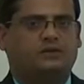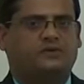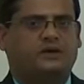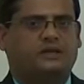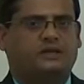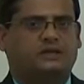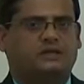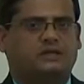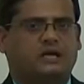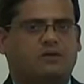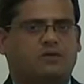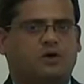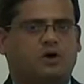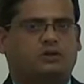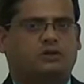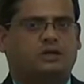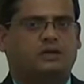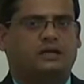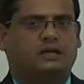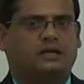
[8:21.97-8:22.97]
where the Java
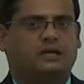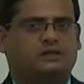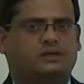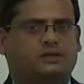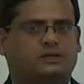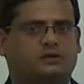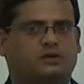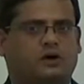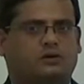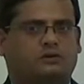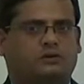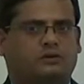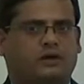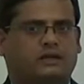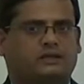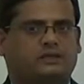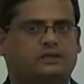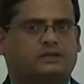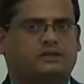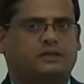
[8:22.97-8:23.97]
authentication and
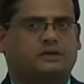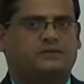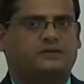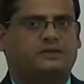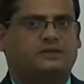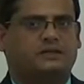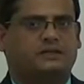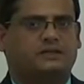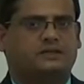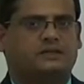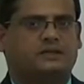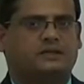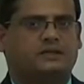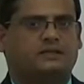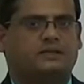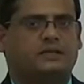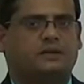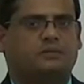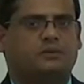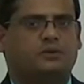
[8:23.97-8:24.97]
authorization services
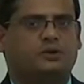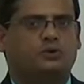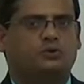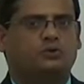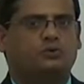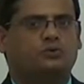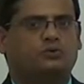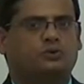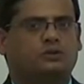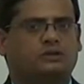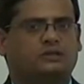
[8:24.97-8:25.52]
is the new